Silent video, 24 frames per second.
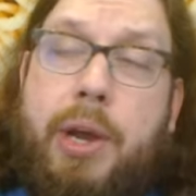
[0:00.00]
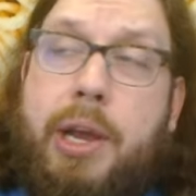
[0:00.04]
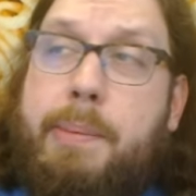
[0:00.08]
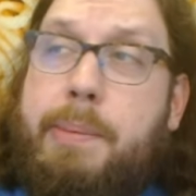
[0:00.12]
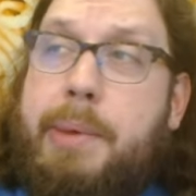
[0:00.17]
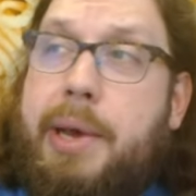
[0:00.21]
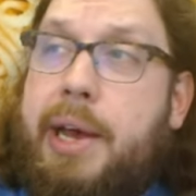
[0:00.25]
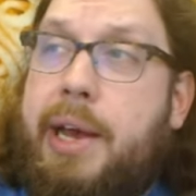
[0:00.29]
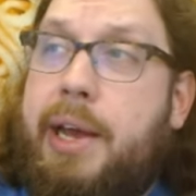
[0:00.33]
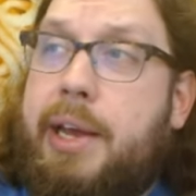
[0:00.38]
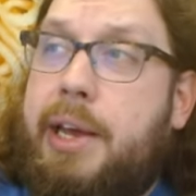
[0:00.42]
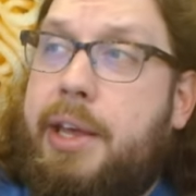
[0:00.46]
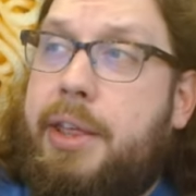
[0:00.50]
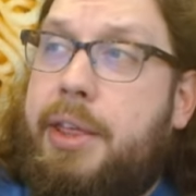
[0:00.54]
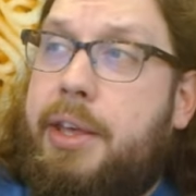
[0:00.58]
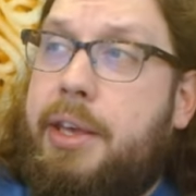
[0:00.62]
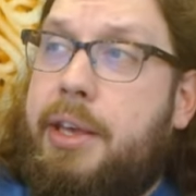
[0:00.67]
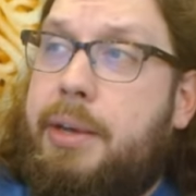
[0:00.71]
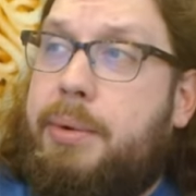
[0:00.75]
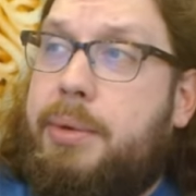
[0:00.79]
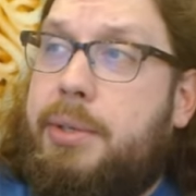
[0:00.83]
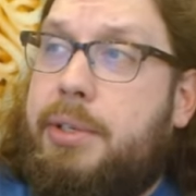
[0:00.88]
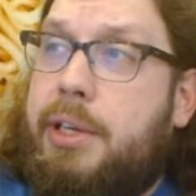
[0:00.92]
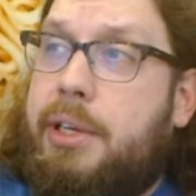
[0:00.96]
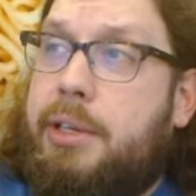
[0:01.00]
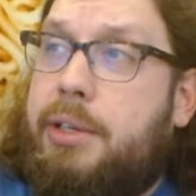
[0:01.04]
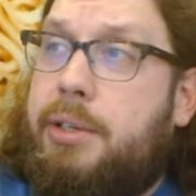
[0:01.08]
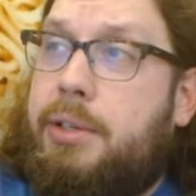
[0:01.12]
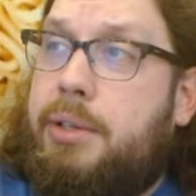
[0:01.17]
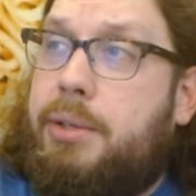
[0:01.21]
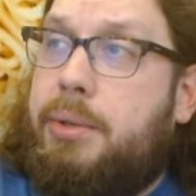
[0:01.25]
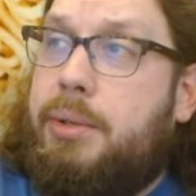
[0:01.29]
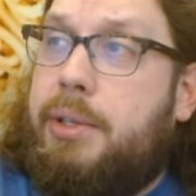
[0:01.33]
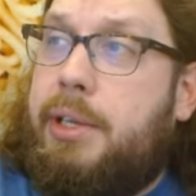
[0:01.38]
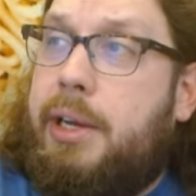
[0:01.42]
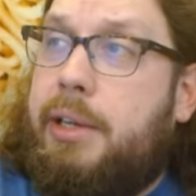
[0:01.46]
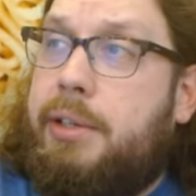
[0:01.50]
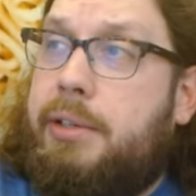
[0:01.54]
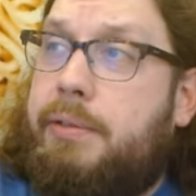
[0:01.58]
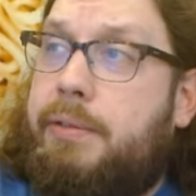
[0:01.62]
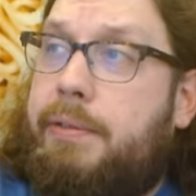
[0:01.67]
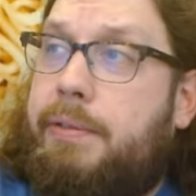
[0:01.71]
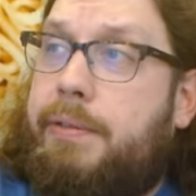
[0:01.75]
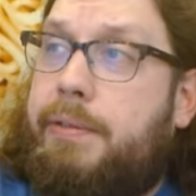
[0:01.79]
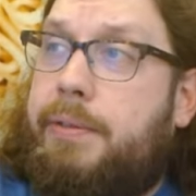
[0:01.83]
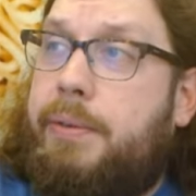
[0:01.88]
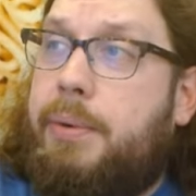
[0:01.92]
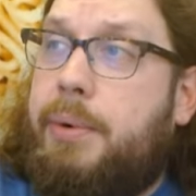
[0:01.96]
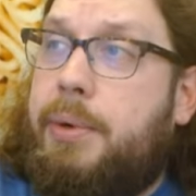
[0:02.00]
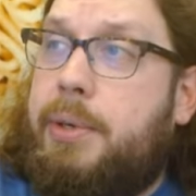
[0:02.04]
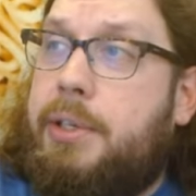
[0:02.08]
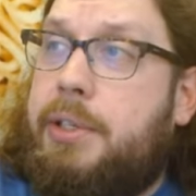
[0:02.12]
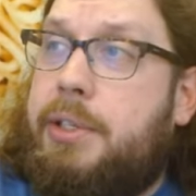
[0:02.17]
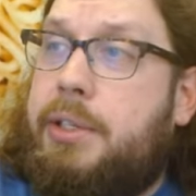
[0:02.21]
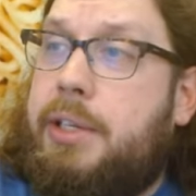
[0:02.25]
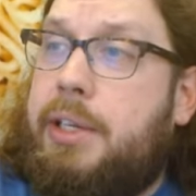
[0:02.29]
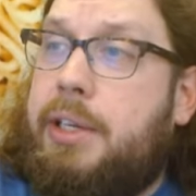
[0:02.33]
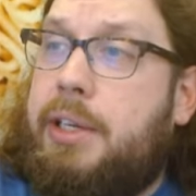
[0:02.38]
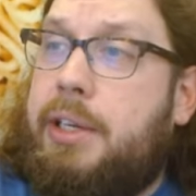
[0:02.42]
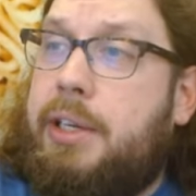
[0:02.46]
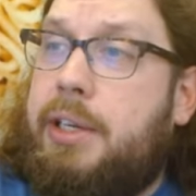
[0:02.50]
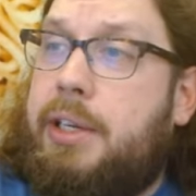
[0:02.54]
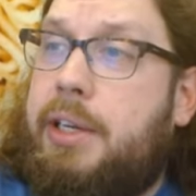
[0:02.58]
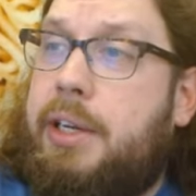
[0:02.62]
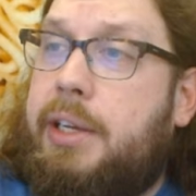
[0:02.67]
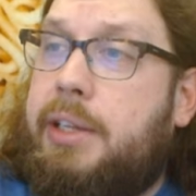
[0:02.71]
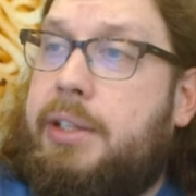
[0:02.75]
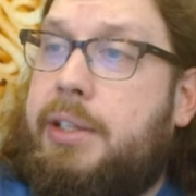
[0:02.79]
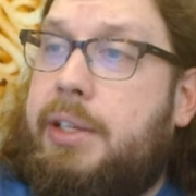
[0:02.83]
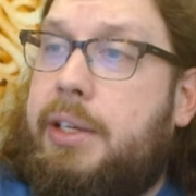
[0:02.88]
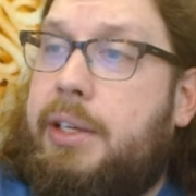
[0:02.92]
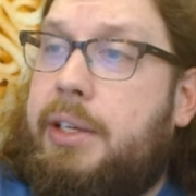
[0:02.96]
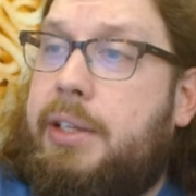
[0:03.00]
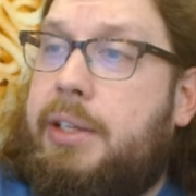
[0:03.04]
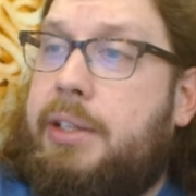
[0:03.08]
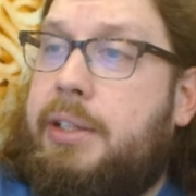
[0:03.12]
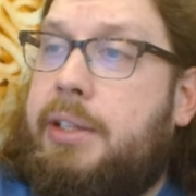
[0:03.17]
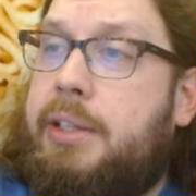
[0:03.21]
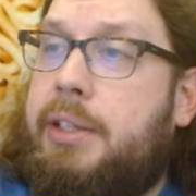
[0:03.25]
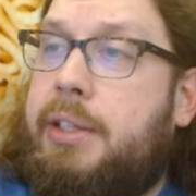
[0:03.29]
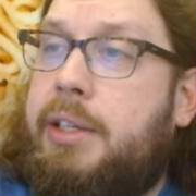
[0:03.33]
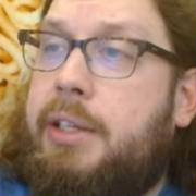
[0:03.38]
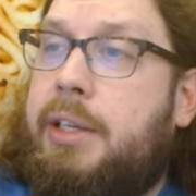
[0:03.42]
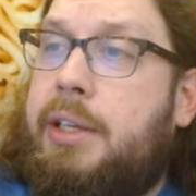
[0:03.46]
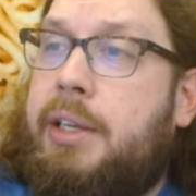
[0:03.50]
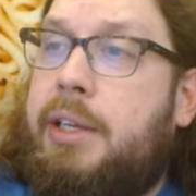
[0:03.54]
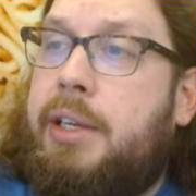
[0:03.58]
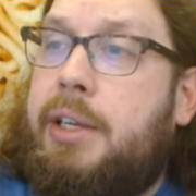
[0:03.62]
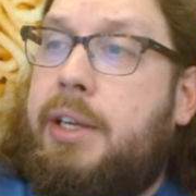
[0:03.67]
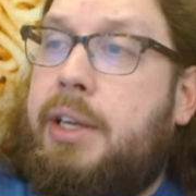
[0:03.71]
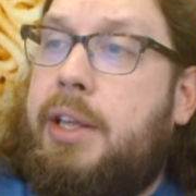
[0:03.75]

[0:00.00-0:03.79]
way back, I think it was like 2014, I saw.